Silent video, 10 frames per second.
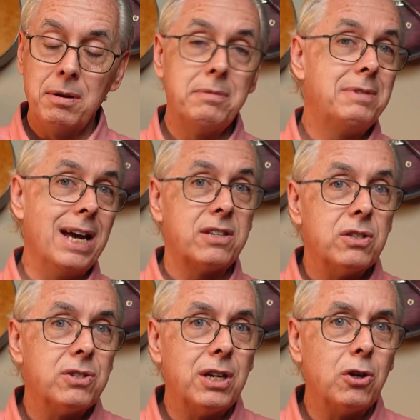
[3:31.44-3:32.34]

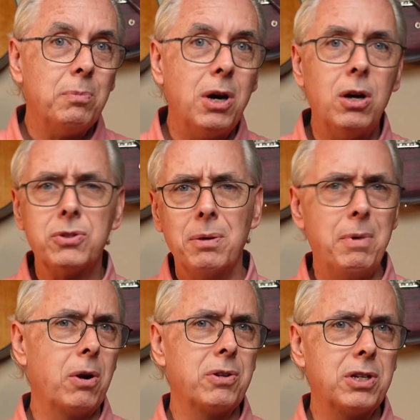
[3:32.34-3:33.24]
Texas single malts,
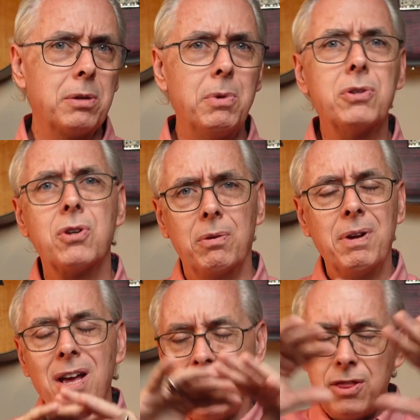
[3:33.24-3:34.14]
American single malts,
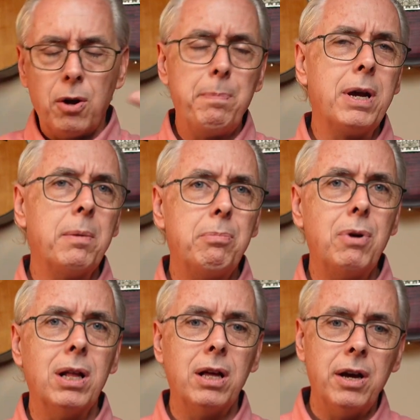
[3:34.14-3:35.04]
they're a big
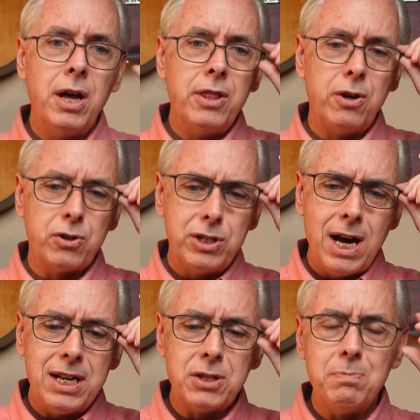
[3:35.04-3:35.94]
umbrella. There's
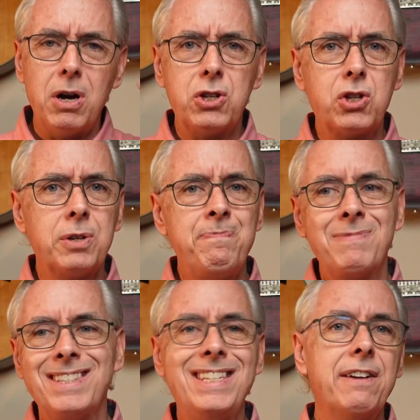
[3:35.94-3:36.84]
not as much
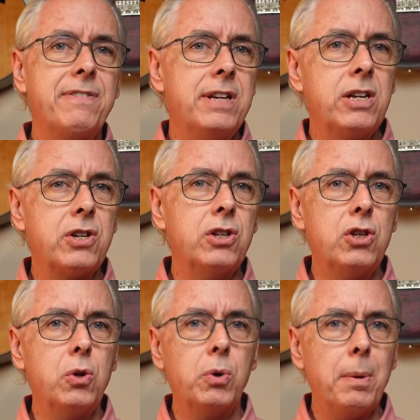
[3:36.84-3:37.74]
definition
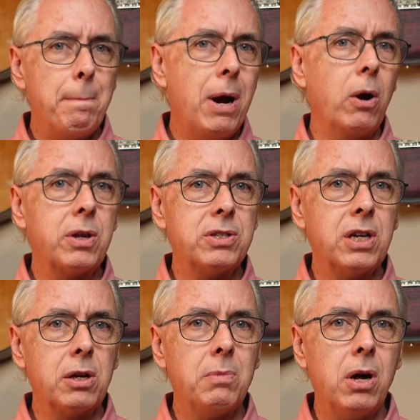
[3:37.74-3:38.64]
to an American
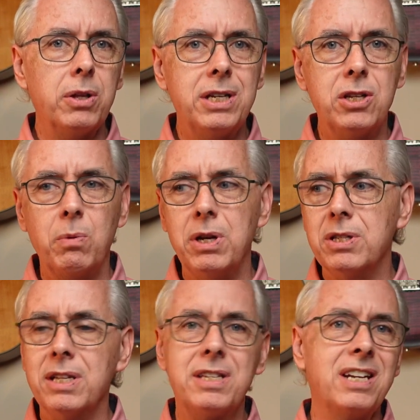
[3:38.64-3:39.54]
single malt as there is,
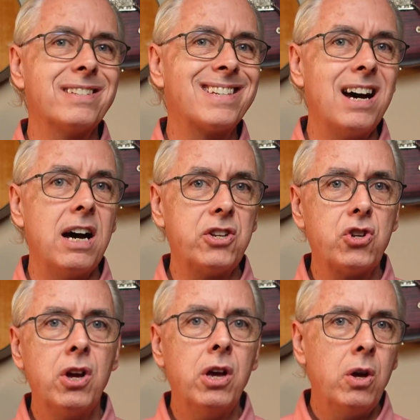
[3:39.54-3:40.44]
let's say, a
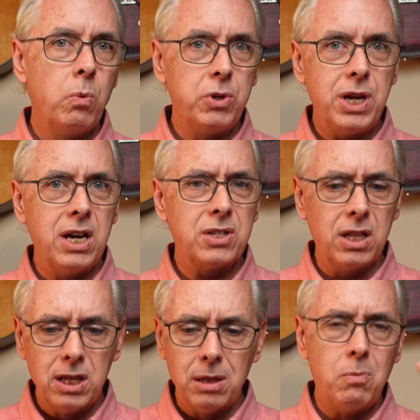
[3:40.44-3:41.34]
Scotch, which has a
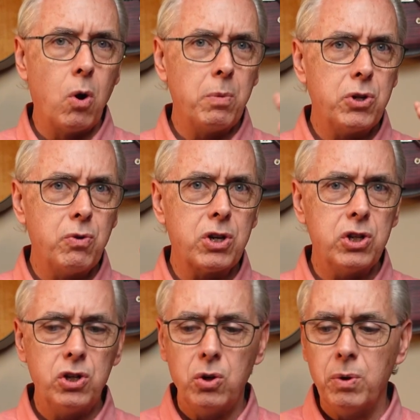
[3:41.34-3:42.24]
little more
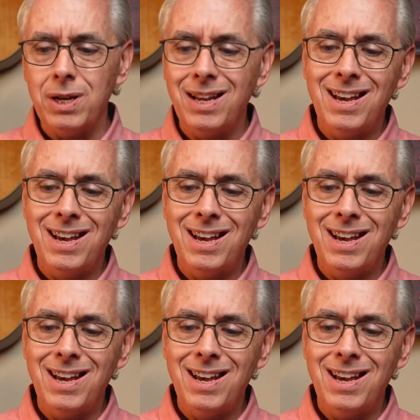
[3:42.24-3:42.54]
restriction to it.